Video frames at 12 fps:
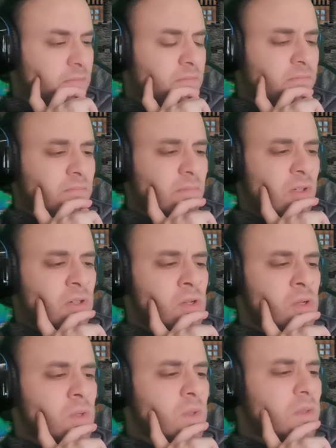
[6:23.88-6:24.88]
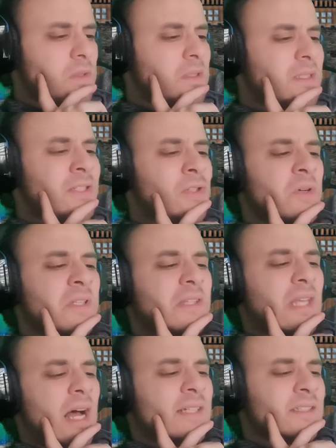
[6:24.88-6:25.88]
Oh, so
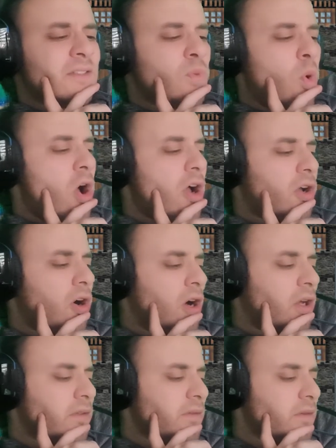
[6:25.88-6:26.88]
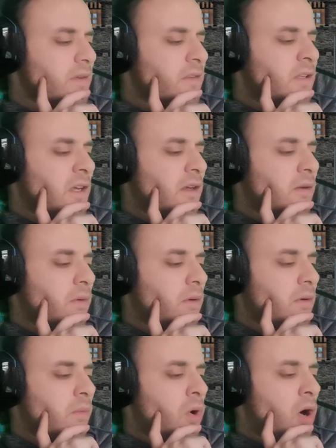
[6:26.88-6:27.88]
it doesn't work on thick
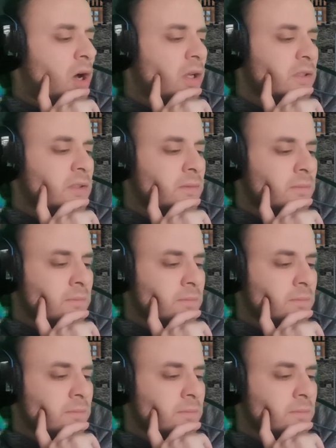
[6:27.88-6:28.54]
walls.